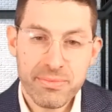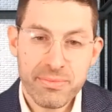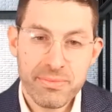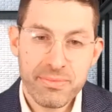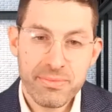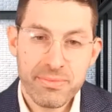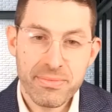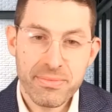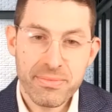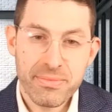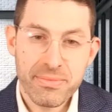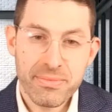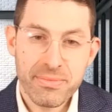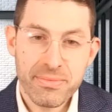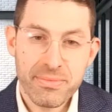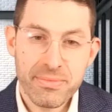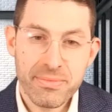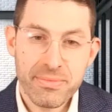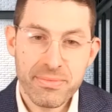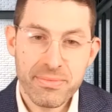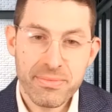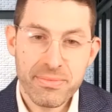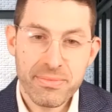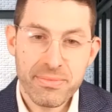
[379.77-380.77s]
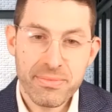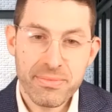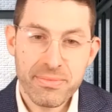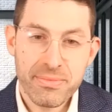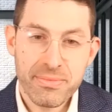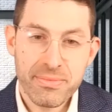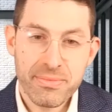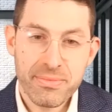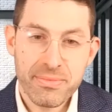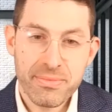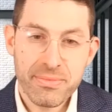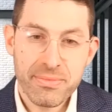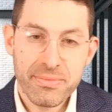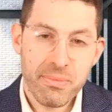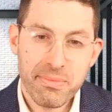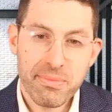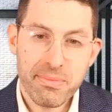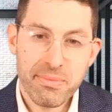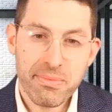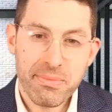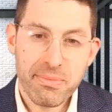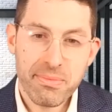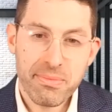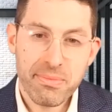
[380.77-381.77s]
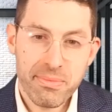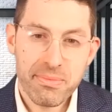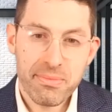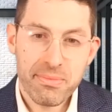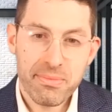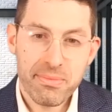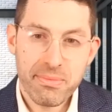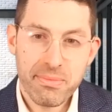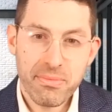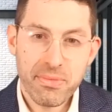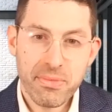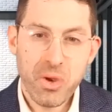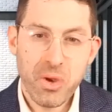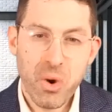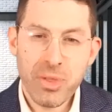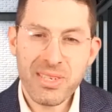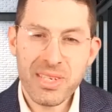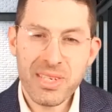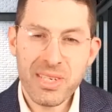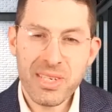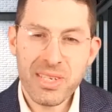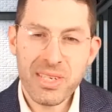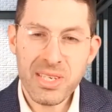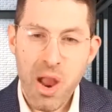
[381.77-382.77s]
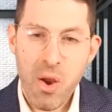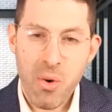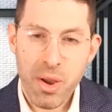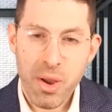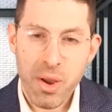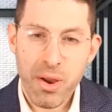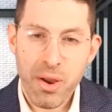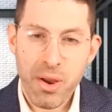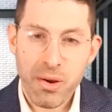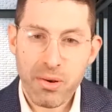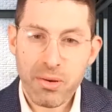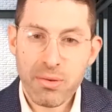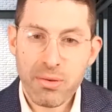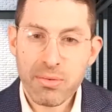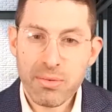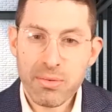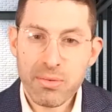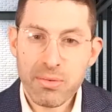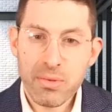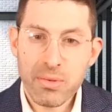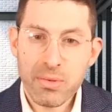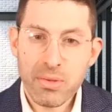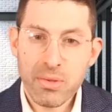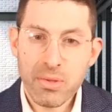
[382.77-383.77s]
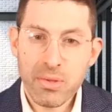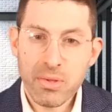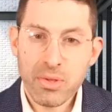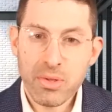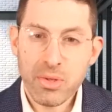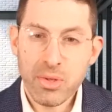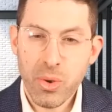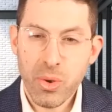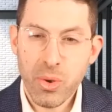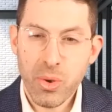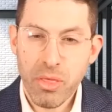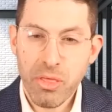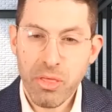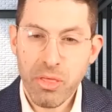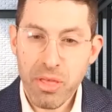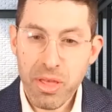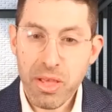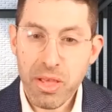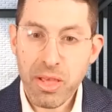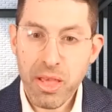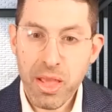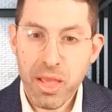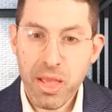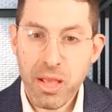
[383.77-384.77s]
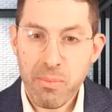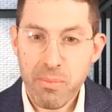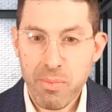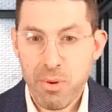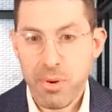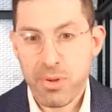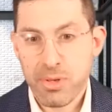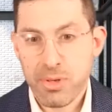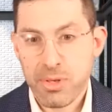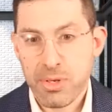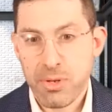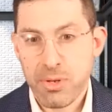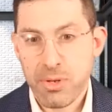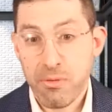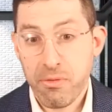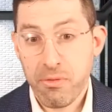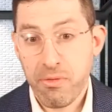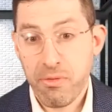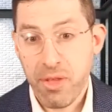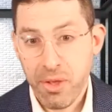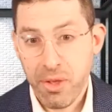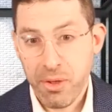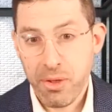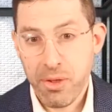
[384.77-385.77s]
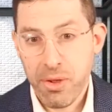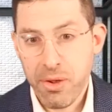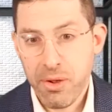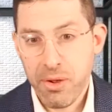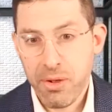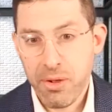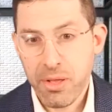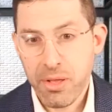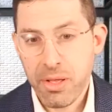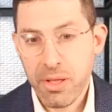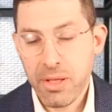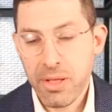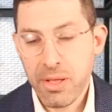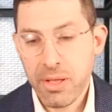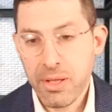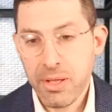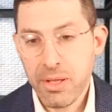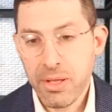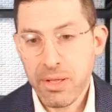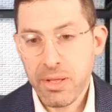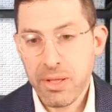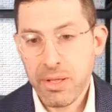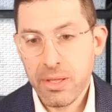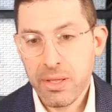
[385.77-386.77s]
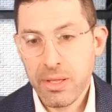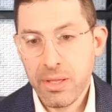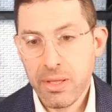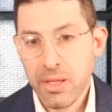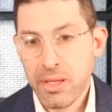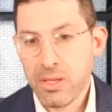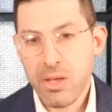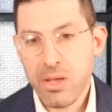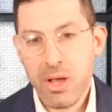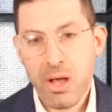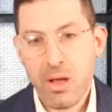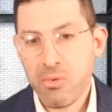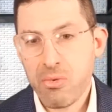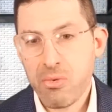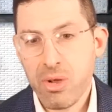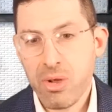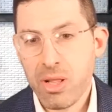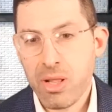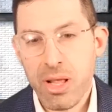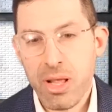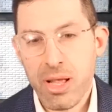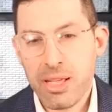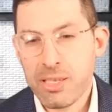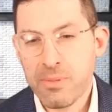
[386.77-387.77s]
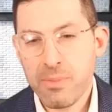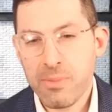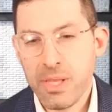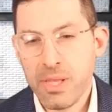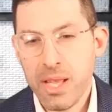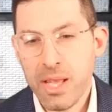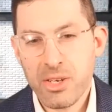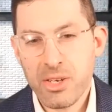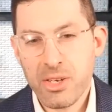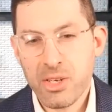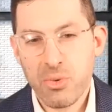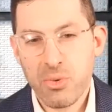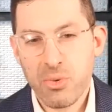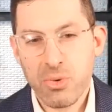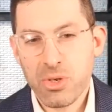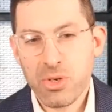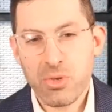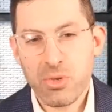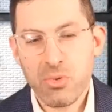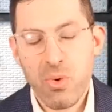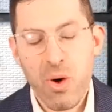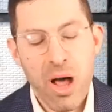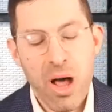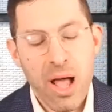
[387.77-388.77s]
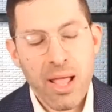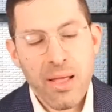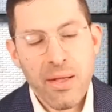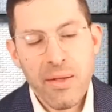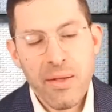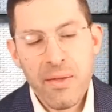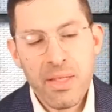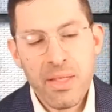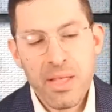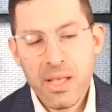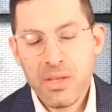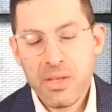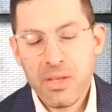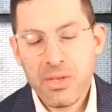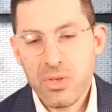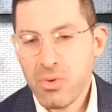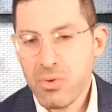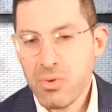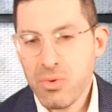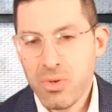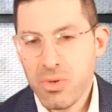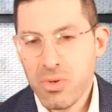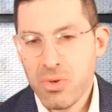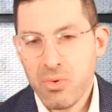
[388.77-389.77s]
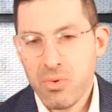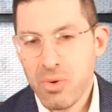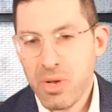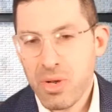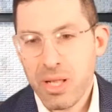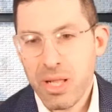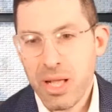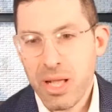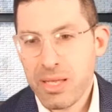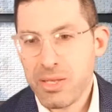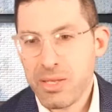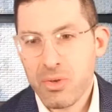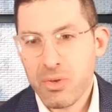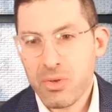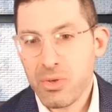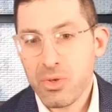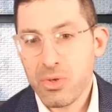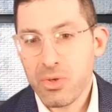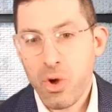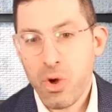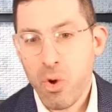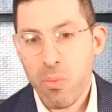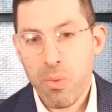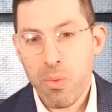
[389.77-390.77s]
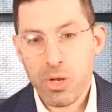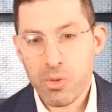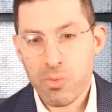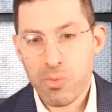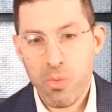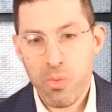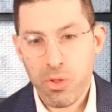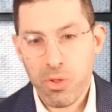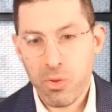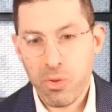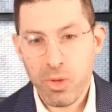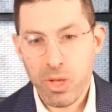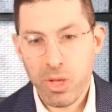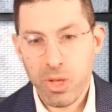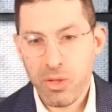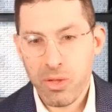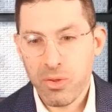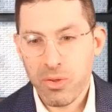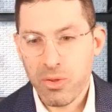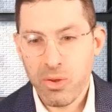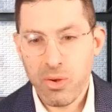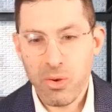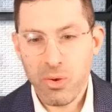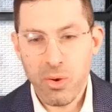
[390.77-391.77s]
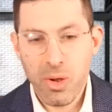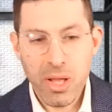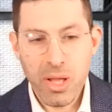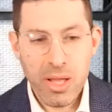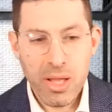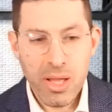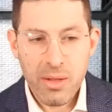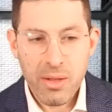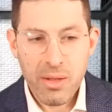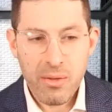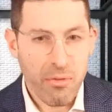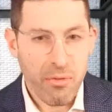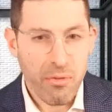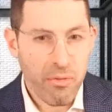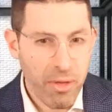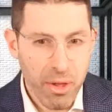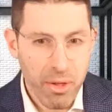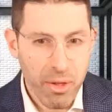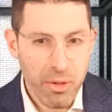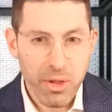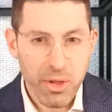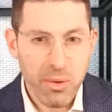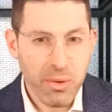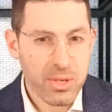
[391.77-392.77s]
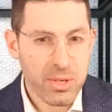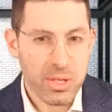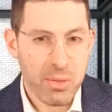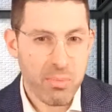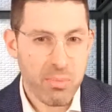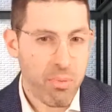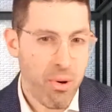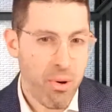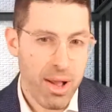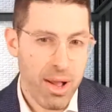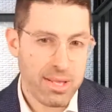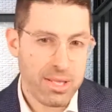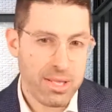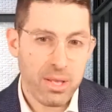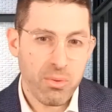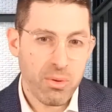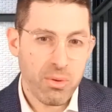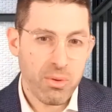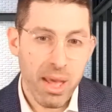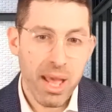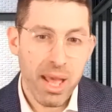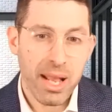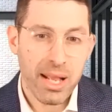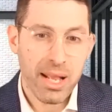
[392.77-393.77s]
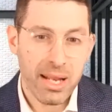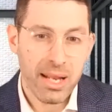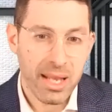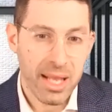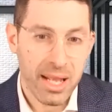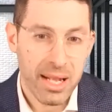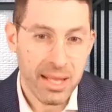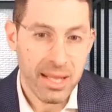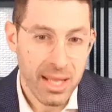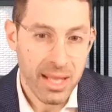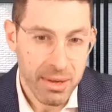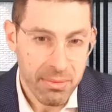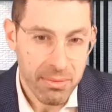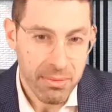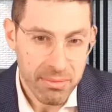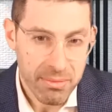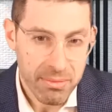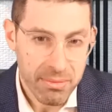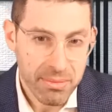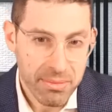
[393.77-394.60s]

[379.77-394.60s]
Is that awesome? The only thing scarier to a thinking person of failure is unrealized potential, which is why as soon as you realize that there's so much more that we can do, failure is the price that we pay to get it done.